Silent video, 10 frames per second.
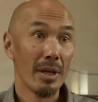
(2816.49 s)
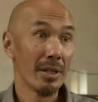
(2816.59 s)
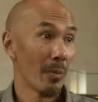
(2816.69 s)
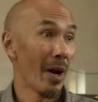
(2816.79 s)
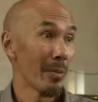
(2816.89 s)

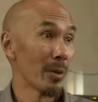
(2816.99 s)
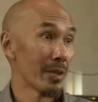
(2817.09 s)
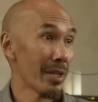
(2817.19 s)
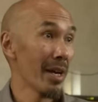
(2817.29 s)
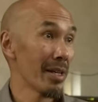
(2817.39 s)
And the Bible
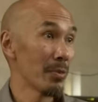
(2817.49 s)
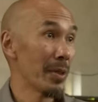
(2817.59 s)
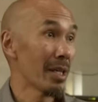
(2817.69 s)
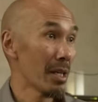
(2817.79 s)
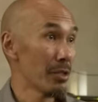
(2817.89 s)
says,
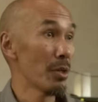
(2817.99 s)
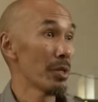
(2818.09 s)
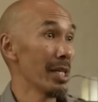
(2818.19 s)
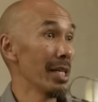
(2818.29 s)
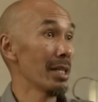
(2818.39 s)
because
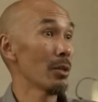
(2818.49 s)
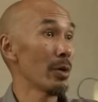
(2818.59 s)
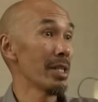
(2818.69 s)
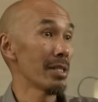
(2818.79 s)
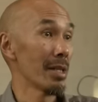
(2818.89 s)
there's an
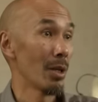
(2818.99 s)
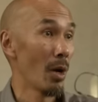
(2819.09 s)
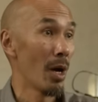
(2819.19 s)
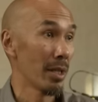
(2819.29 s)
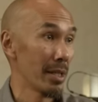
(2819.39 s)
increase in
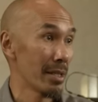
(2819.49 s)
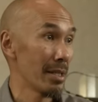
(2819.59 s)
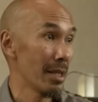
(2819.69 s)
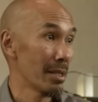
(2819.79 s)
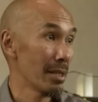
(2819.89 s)

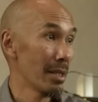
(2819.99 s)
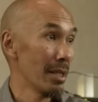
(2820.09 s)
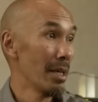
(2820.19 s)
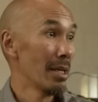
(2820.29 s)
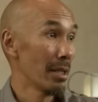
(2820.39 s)
lawlessness,
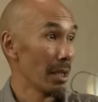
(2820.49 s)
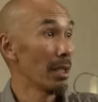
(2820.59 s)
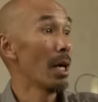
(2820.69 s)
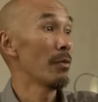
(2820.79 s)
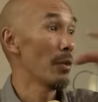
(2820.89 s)
the
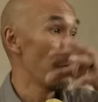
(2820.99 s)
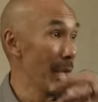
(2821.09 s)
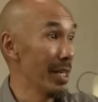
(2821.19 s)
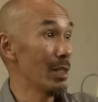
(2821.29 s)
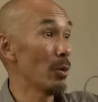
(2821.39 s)
love of
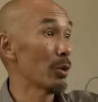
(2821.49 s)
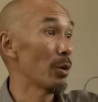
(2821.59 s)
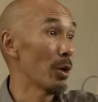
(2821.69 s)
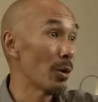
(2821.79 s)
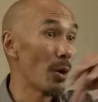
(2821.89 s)
many will grow